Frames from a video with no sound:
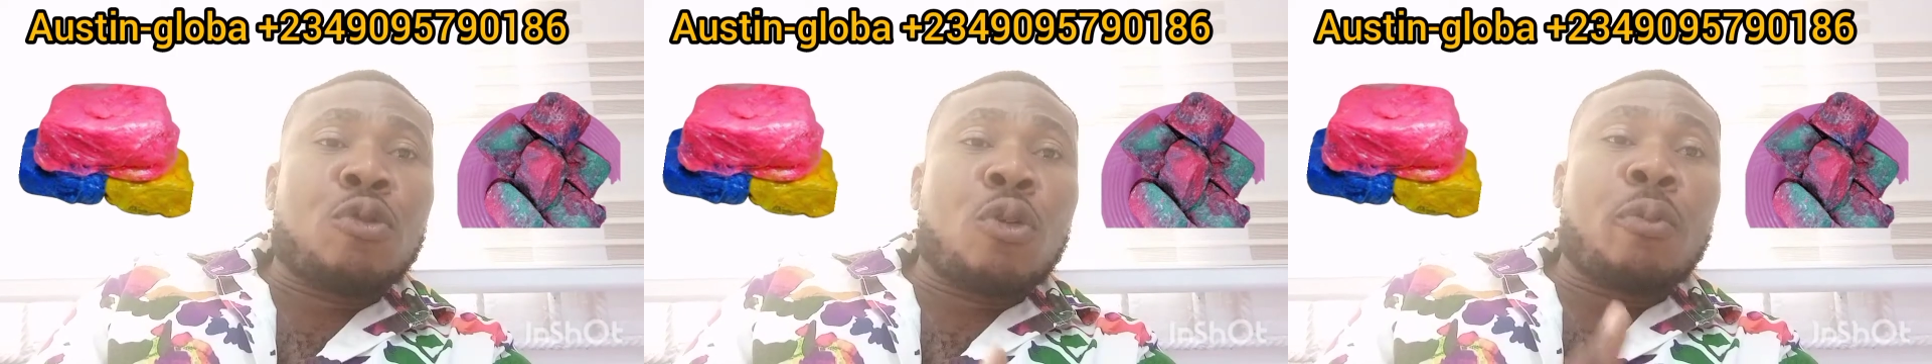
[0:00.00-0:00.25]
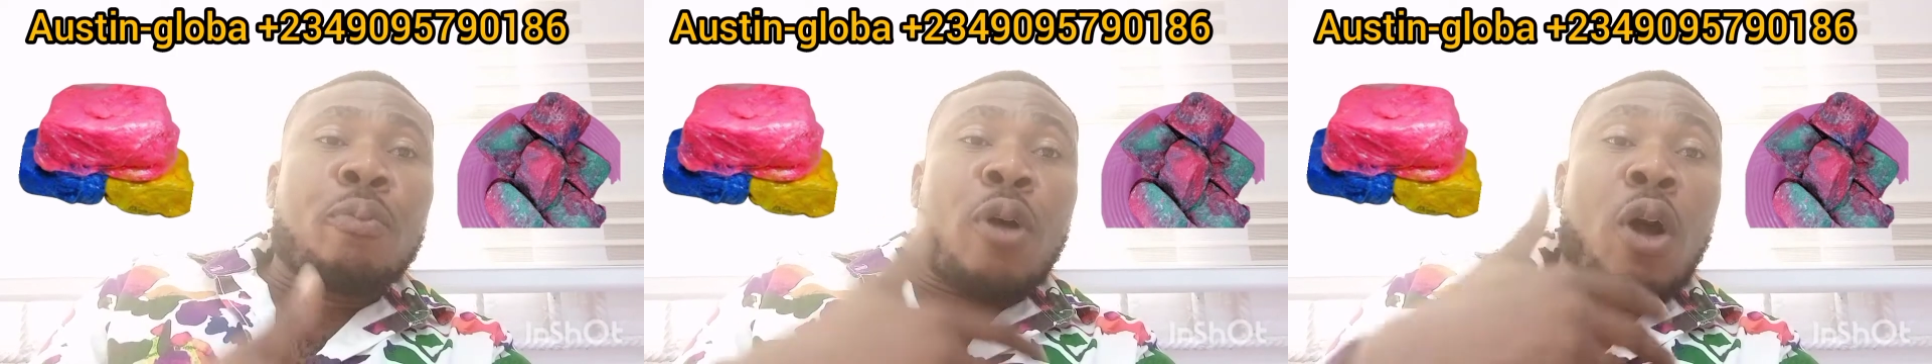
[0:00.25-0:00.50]

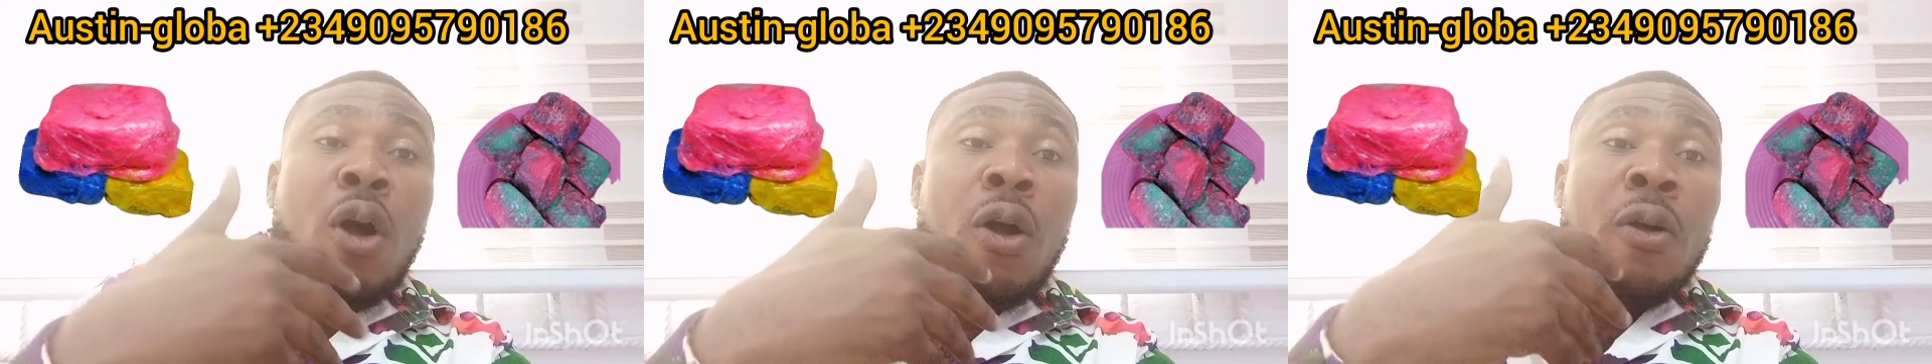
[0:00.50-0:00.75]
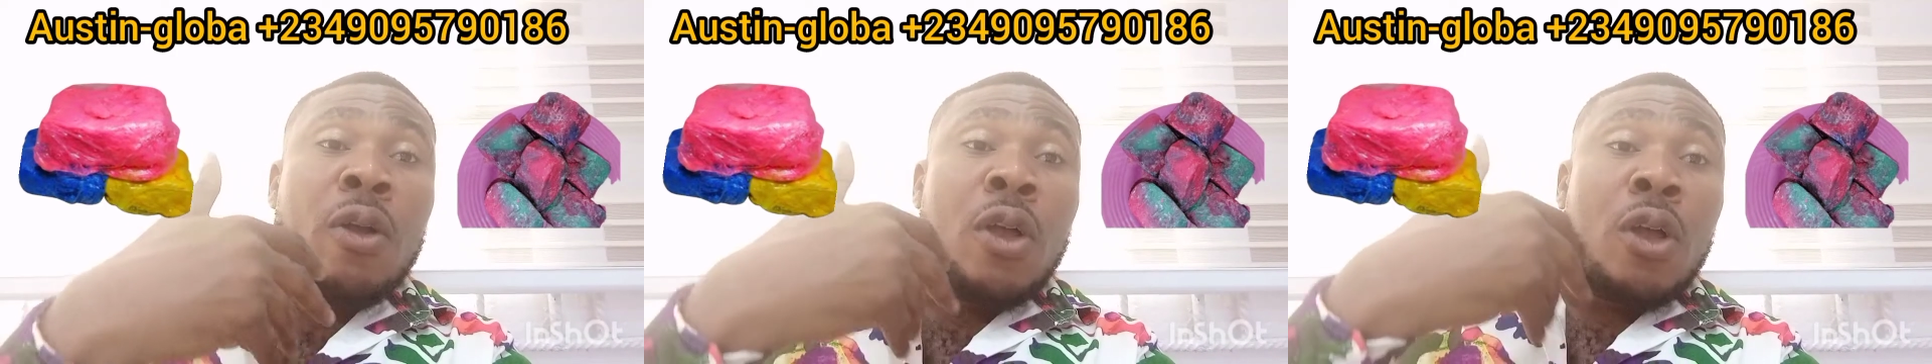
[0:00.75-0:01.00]

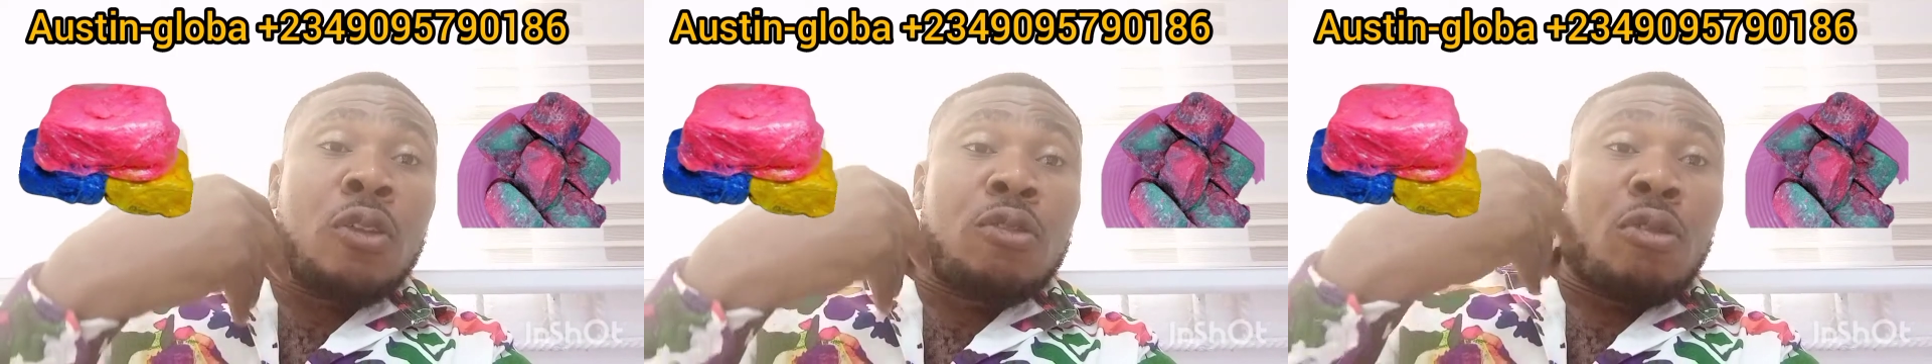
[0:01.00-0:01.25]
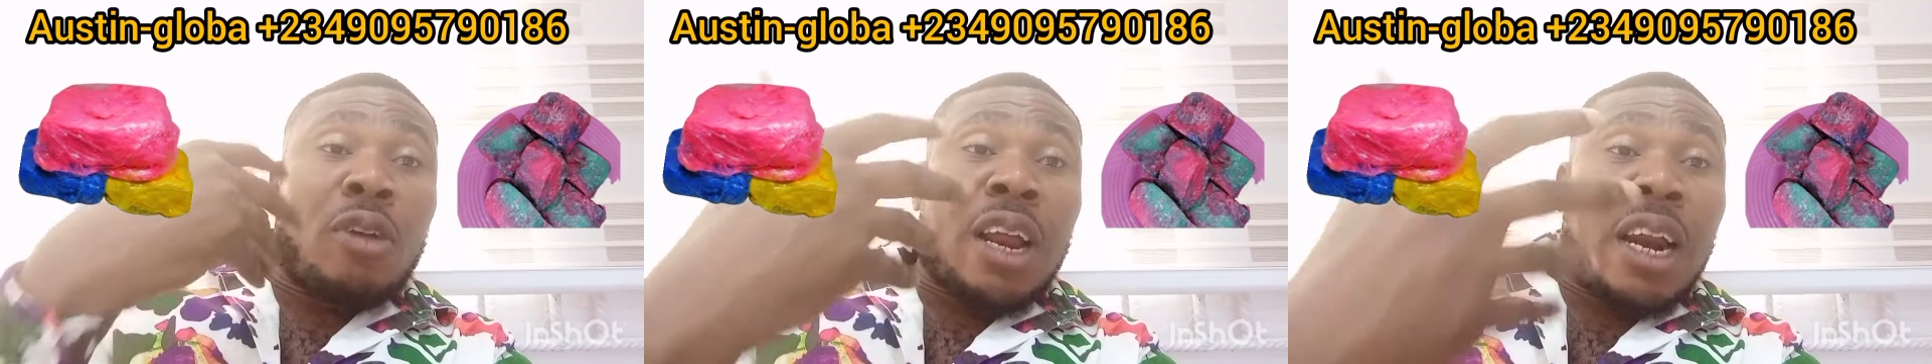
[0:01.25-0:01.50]

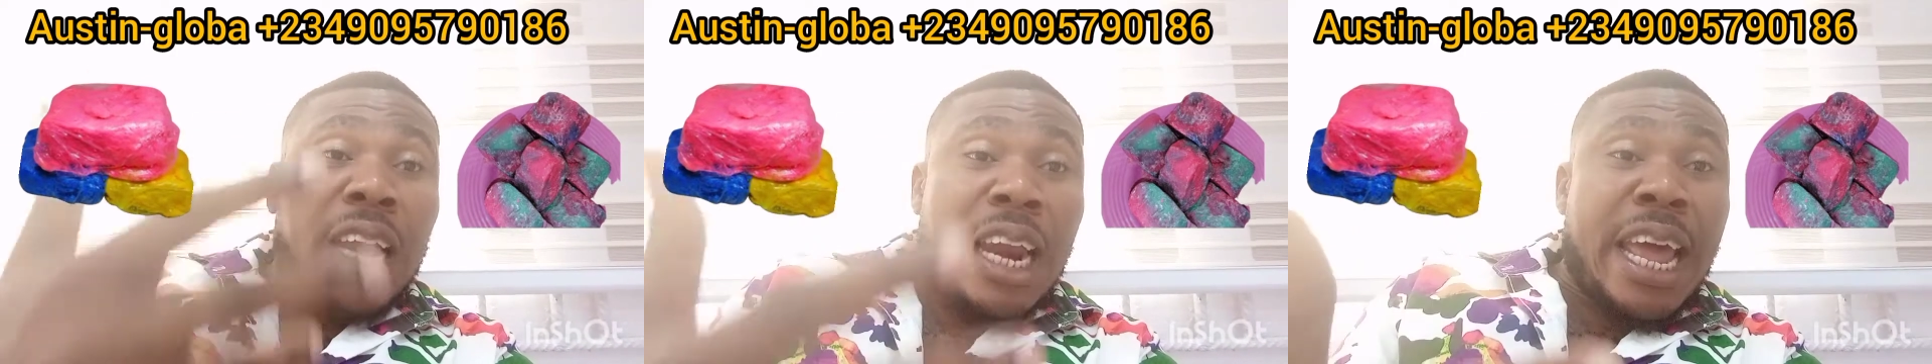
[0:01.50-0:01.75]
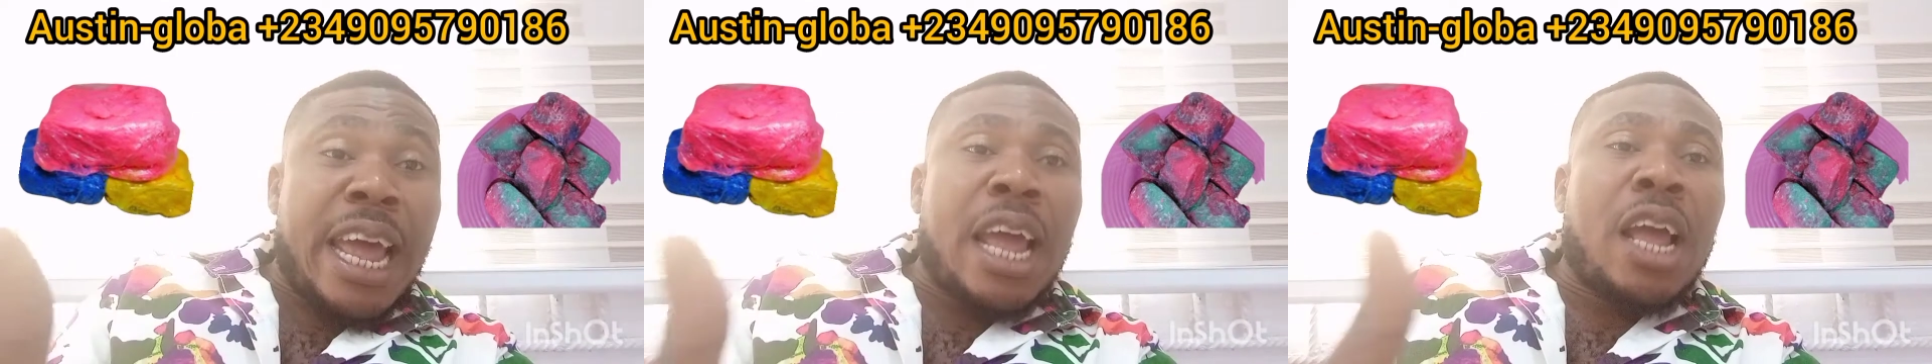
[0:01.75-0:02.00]
to
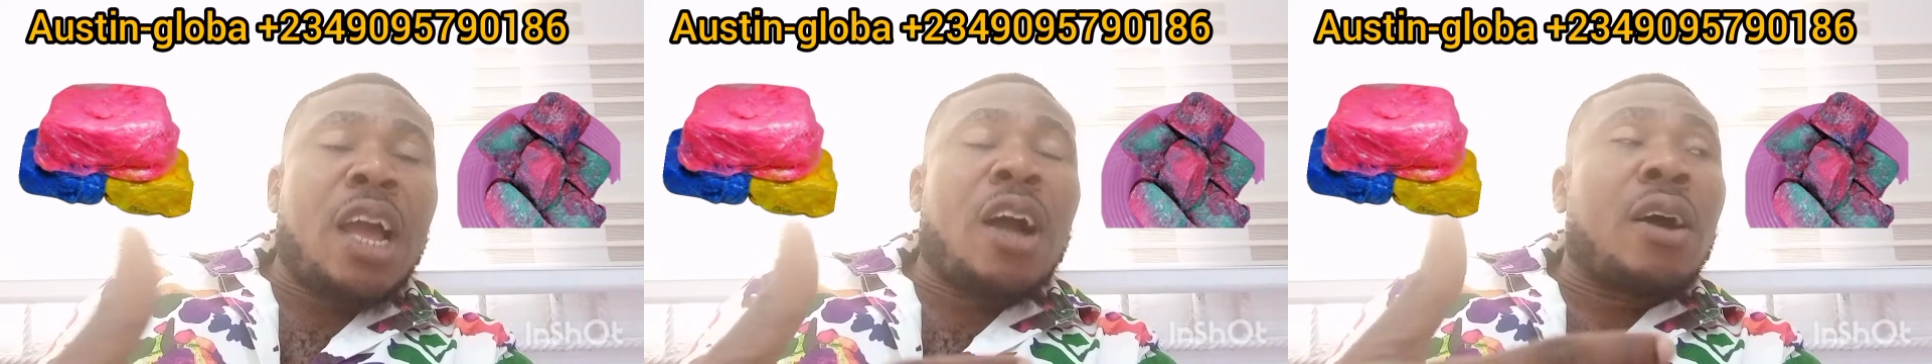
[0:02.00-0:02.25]
clear